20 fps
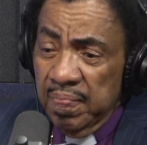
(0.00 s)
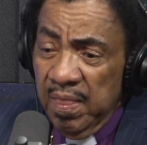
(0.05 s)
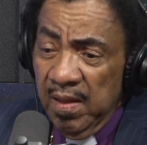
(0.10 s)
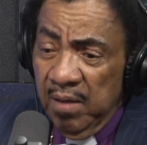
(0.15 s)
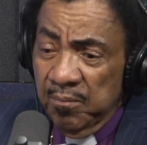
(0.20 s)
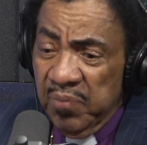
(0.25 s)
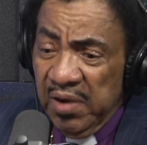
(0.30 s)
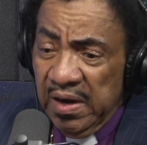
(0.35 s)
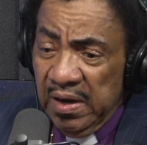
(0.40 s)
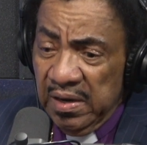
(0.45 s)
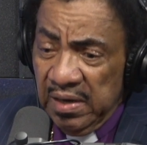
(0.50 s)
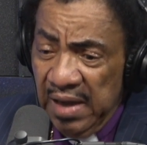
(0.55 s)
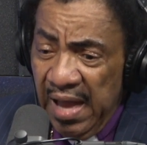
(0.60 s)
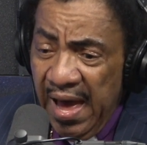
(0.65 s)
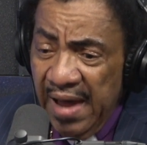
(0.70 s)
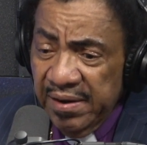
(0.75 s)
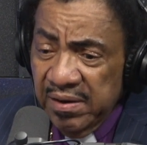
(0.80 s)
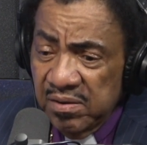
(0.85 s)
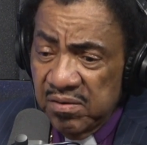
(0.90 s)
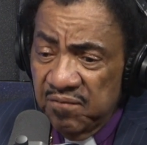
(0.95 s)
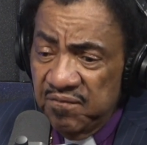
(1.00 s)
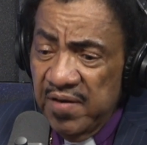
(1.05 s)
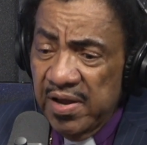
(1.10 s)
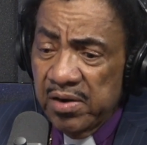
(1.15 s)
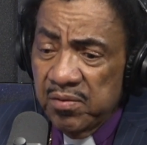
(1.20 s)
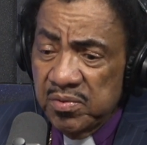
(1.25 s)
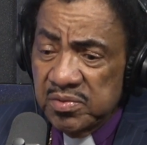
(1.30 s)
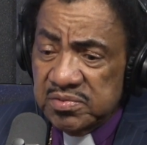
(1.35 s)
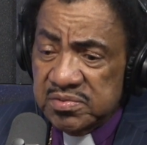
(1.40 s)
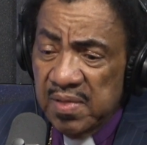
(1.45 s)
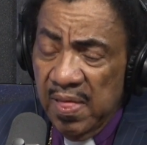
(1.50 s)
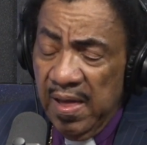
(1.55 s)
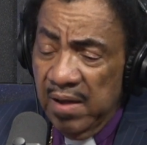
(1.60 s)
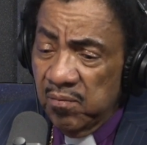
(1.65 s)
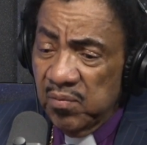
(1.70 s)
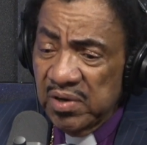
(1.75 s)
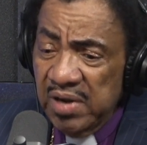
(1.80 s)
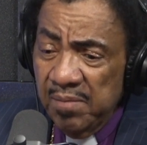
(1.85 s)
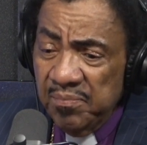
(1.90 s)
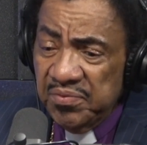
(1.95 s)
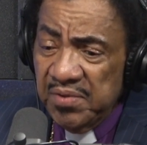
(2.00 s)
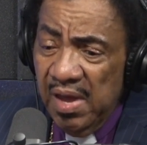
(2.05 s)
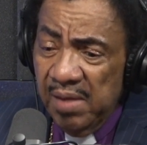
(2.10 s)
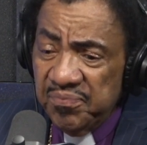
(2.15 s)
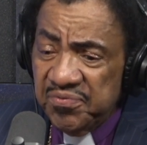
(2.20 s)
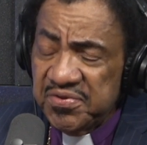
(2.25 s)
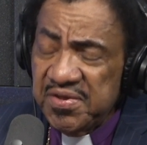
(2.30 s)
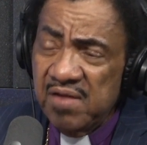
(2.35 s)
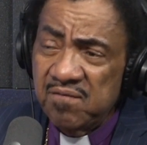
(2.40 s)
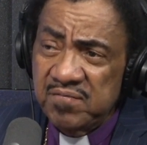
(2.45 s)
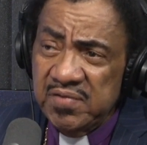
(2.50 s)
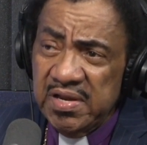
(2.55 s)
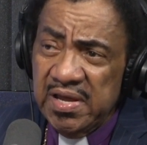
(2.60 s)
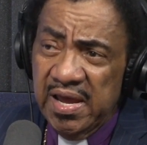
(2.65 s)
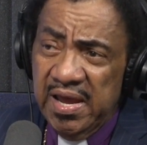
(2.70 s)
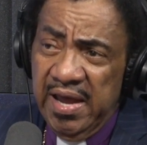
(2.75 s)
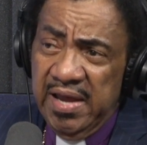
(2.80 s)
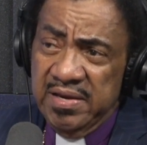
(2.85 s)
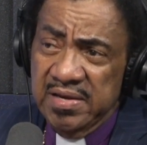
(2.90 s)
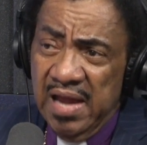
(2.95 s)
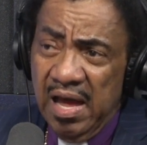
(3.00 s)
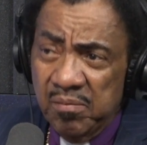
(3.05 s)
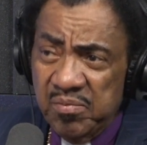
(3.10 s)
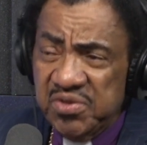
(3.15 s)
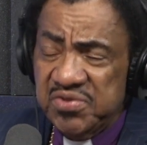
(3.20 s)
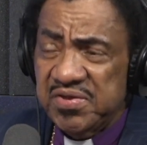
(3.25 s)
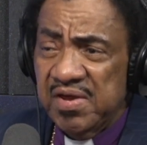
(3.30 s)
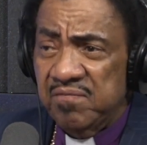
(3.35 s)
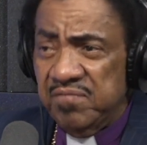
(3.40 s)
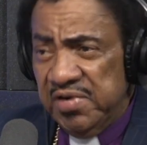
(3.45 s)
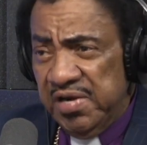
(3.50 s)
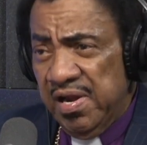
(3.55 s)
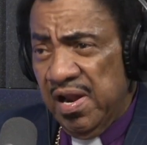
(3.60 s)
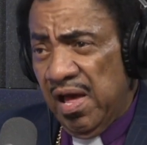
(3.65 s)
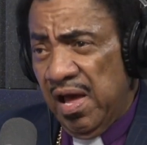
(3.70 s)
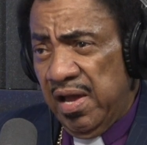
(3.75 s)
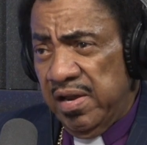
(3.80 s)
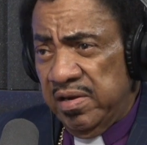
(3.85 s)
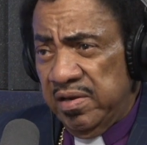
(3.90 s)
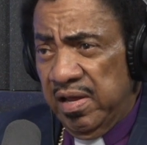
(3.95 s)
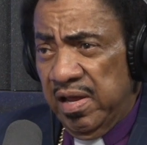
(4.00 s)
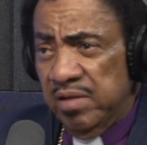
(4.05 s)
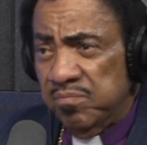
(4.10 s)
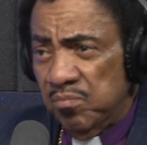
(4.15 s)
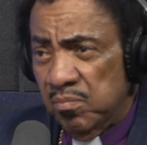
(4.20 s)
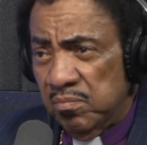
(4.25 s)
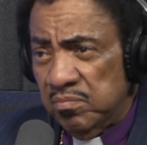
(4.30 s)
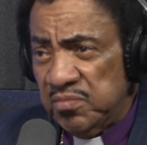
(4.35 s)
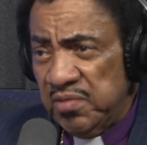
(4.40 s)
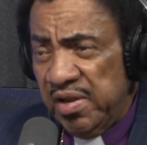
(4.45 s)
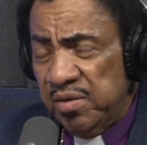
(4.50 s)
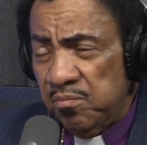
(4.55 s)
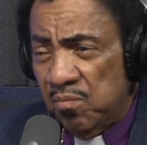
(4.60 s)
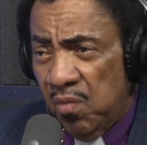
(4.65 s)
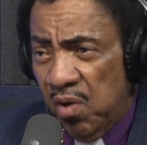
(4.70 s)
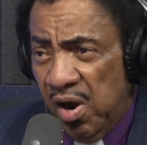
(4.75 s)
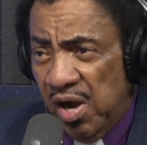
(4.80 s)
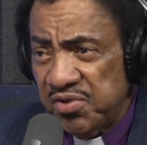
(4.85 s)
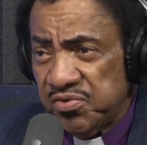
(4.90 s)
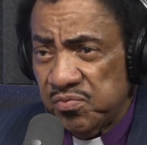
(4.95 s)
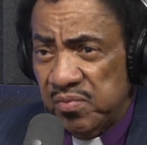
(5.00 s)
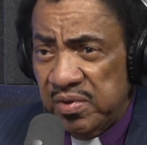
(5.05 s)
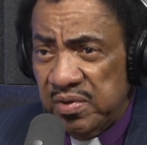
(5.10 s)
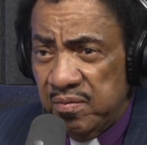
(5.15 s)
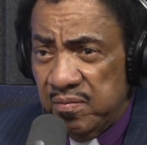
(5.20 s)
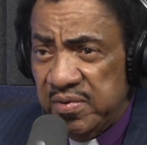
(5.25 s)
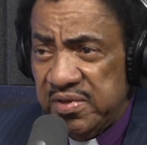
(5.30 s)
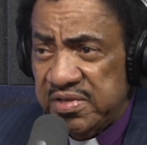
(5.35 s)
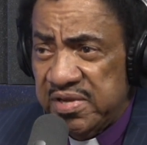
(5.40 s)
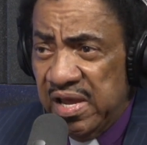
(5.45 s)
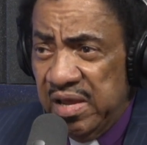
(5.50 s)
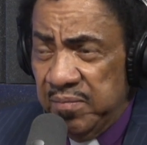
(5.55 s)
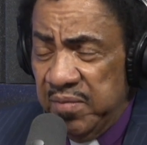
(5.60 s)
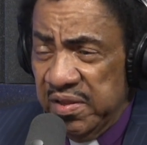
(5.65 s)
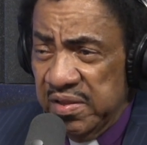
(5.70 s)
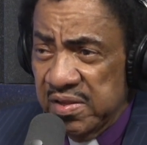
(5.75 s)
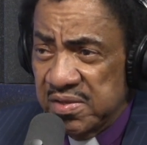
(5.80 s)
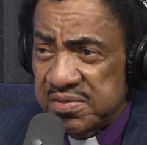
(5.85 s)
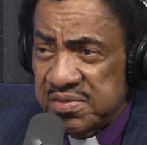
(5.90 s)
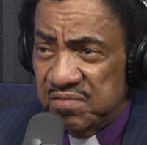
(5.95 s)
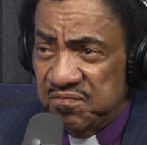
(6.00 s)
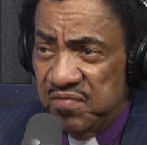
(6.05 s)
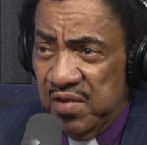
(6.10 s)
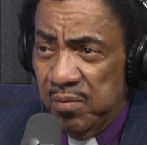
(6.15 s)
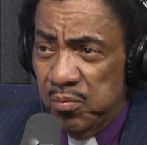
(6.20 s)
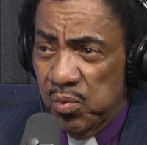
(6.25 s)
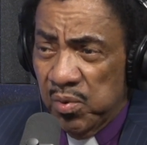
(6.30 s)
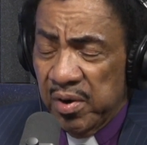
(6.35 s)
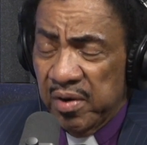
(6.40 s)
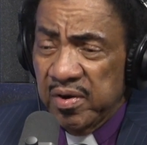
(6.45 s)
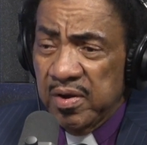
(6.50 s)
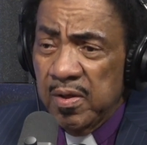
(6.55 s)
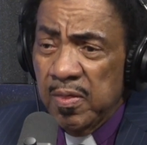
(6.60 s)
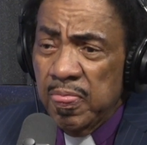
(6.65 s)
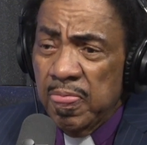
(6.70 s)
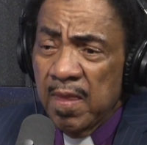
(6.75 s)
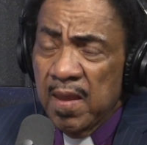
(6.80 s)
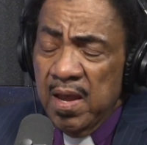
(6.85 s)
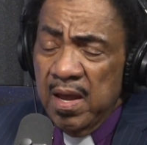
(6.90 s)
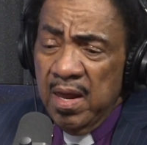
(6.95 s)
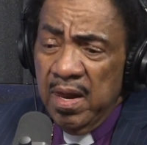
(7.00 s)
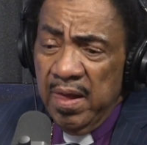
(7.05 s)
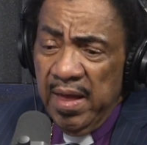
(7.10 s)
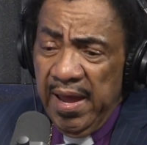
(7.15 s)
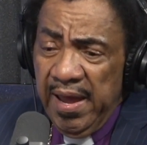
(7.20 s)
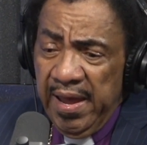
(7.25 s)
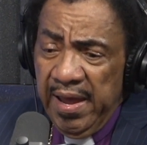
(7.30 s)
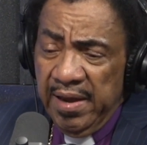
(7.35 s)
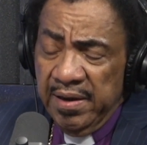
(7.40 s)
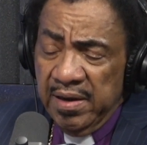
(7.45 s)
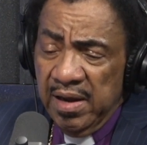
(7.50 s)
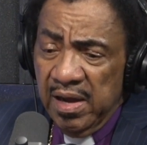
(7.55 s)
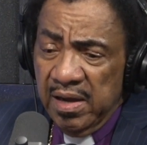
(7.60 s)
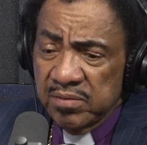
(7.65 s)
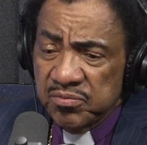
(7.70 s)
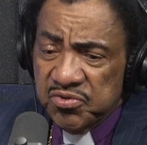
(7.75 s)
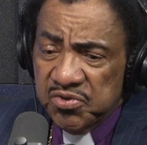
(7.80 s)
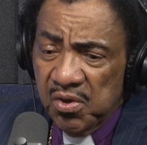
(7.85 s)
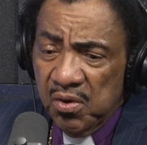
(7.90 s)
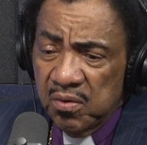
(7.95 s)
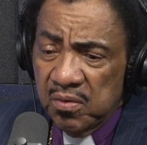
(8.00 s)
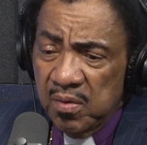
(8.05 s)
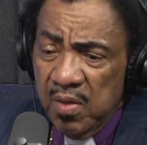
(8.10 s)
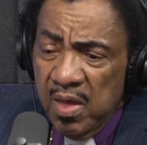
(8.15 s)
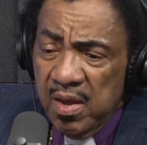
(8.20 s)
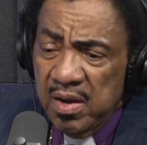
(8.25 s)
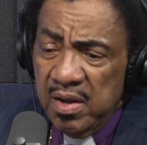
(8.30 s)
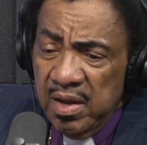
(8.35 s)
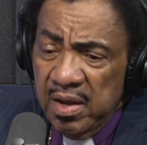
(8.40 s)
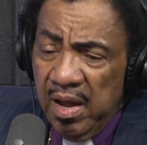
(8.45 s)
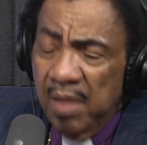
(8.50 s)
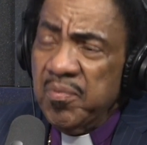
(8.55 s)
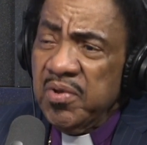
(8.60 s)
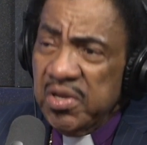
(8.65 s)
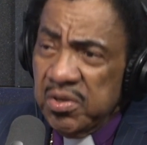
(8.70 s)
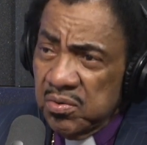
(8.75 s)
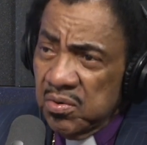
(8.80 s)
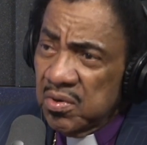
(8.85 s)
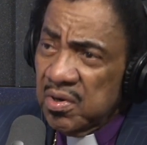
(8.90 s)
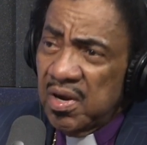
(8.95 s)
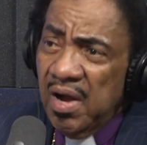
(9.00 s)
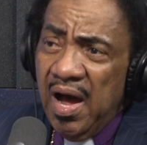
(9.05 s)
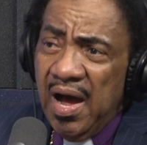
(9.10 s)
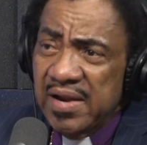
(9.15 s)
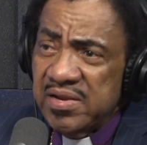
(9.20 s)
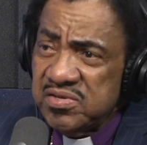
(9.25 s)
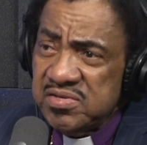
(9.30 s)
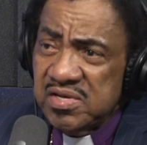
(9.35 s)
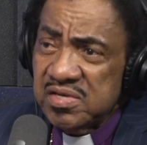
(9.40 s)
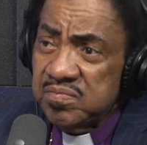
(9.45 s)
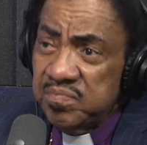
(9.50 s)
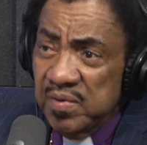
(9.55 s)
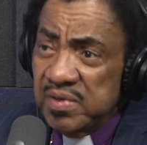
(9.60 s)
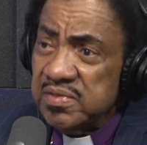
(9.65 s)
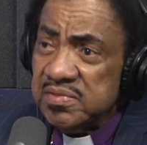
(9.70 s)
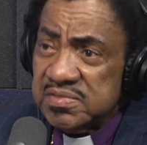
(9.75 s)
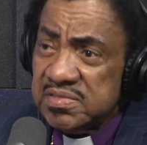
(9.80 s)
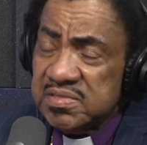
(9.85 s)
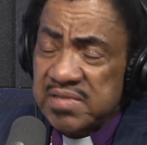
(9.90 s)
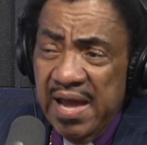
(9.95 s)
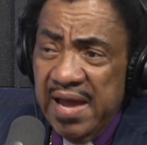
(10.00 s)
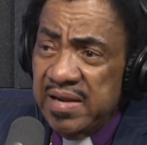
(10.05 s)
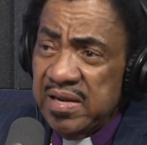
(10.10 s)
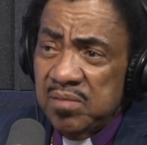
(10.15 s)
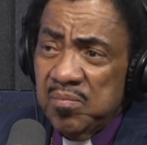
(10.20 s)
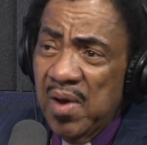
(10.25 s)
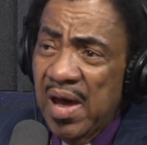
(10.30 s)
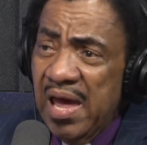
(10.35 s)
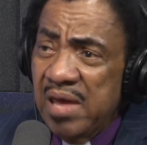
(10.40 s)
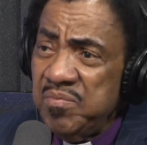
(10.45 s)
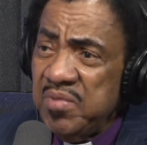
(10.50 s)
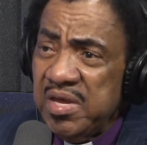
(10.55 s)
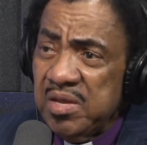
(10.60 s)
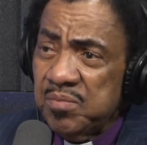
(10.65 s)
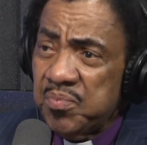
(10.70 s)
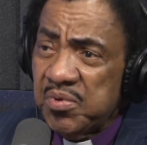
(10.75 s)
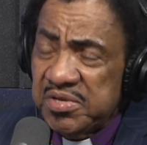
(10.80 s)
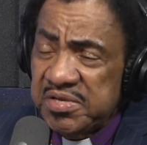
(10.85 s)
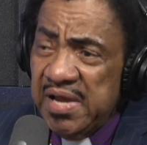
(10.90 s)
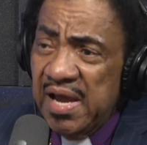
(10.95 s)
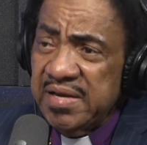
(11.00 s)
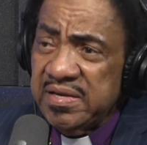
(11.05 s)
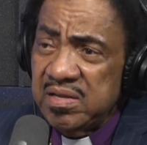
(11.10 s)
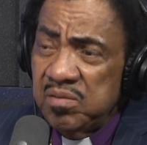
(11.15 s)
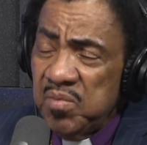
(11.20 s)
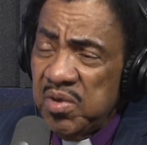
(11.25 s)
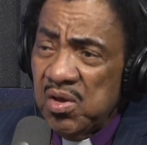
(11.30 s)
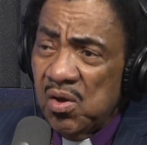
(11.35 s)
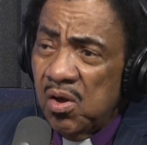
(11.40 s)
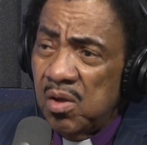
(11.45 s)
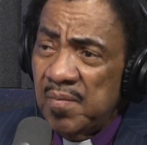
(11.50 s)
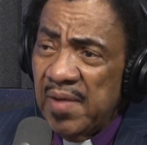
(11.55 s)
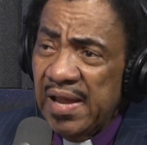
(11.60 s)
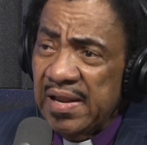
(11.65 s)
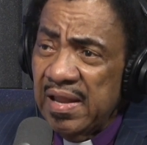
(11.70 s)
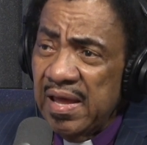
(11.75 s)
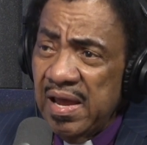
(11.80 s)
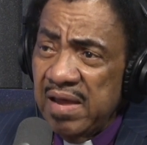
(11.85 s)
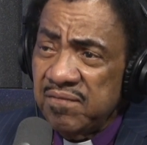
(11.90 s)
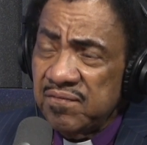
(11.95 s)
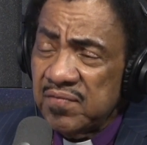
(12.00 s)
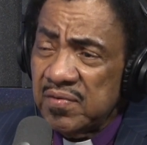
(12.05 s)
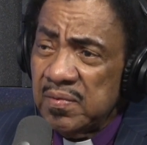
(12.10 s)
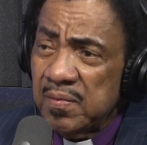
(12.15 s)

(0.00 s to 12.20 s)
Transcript: but a lot of the veterans, well, I'm 78, and I'll be 79 in March. We taping this in February. And so, I mean, you know, God has just been standing by me and protecting me all my life.